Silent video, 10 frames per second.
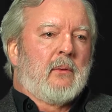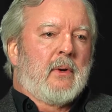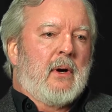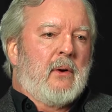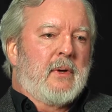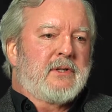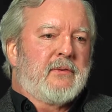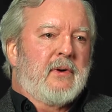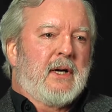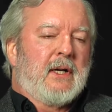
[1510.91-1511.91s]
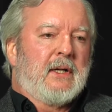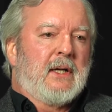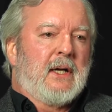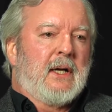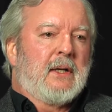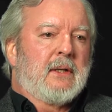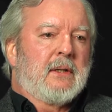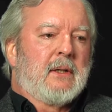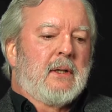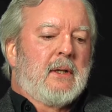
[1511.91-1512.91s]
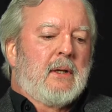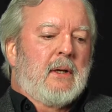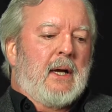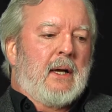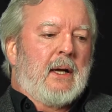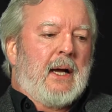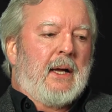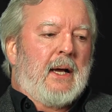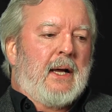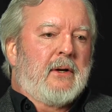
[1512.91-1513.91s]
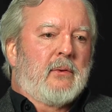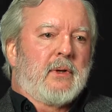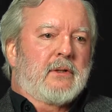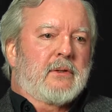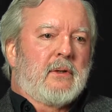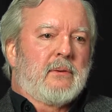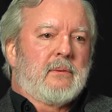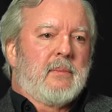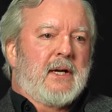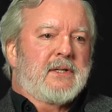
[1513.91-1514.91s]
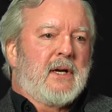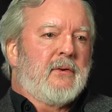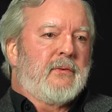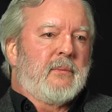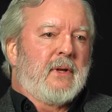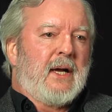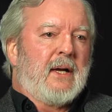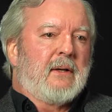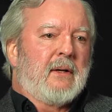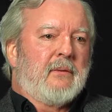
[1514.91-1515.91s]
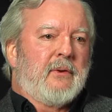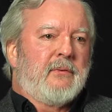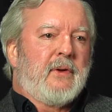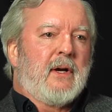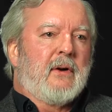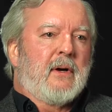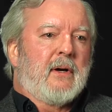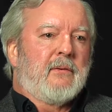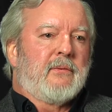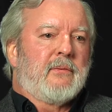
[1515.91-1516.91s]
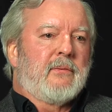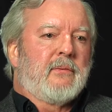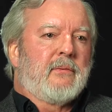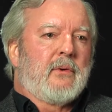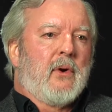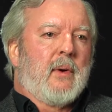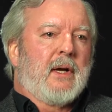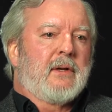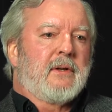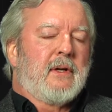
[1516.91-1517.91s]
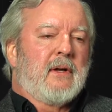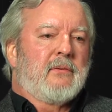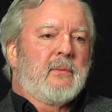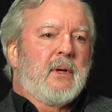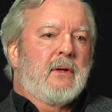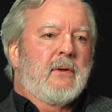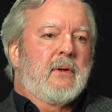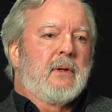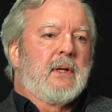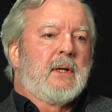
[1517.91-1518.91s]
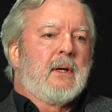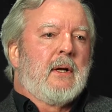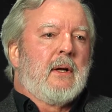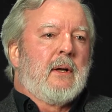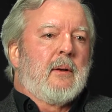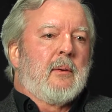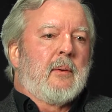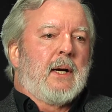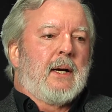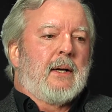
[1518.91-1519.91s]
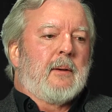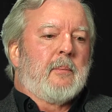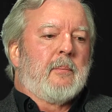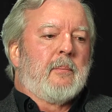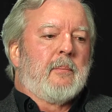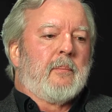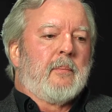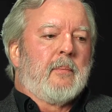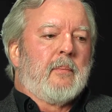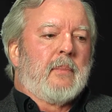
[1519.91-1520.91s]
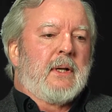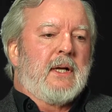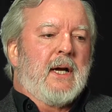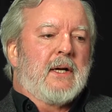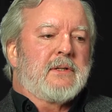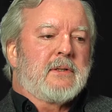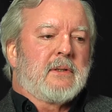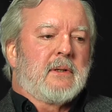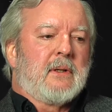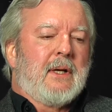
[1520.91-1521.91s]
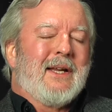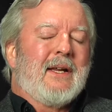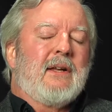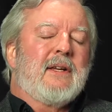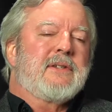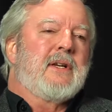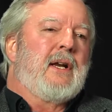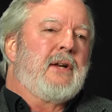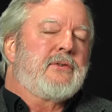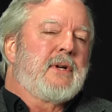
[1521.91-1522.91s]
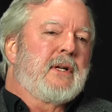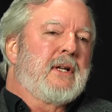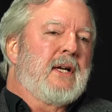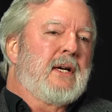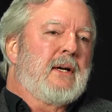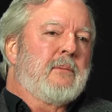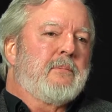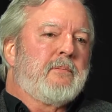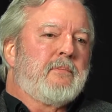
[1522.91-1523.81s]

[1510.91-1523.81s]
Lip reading: we're always afraid, and I don't exclude myself from that, of the fear of going into the unfamiliar. But yes, isn't it interesting that